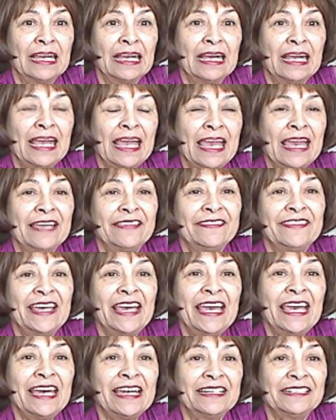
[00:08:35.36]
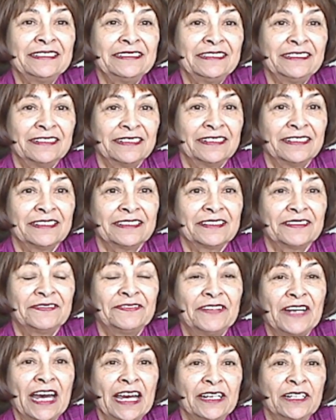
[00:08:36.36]
And then the
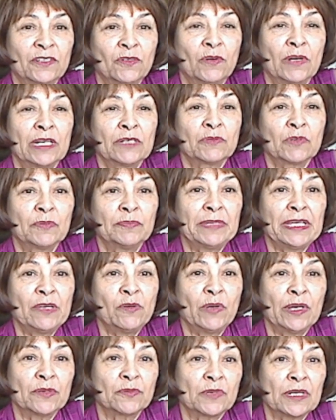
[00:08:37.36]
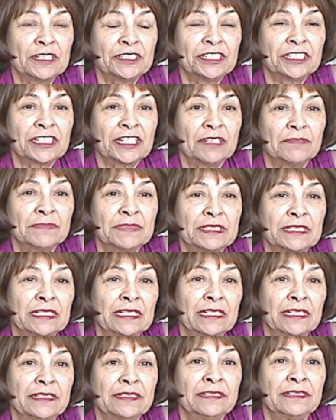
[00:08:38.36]
final one will be when Russia comes
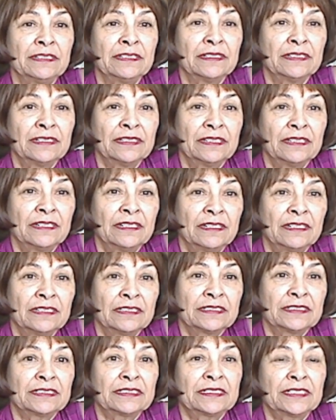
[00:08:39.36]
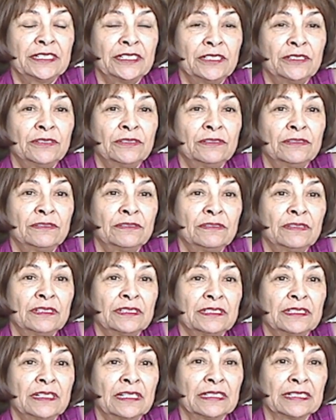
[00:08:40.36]
in to
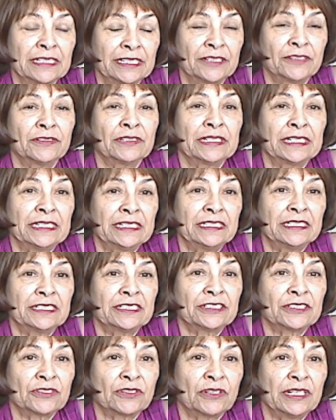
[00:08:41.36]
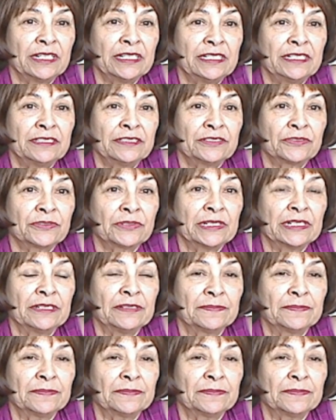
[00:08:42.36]
literally destroy Israel.